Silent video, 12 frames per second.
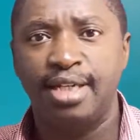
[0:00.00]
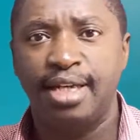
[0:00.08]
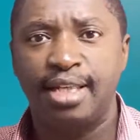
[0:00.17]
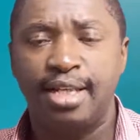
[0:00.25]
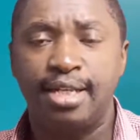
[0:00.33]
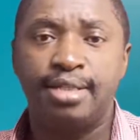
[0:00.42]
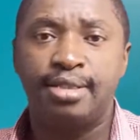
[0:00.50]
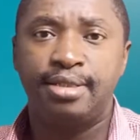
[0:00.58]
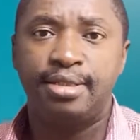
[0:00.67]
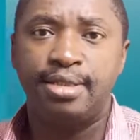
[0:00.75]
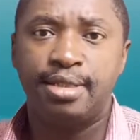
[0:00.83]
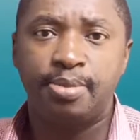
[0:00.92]
and then
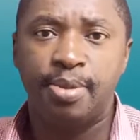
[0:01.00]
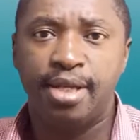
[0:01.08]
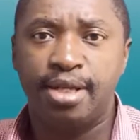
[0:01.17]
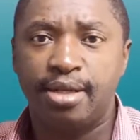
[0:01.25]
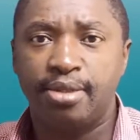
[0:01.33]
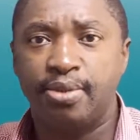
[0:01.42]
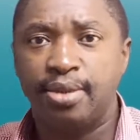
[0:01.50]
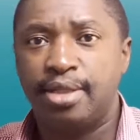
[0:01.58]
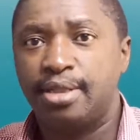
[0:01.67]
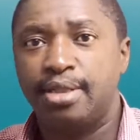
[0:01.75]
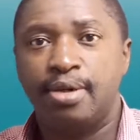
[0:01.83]
just play around with it.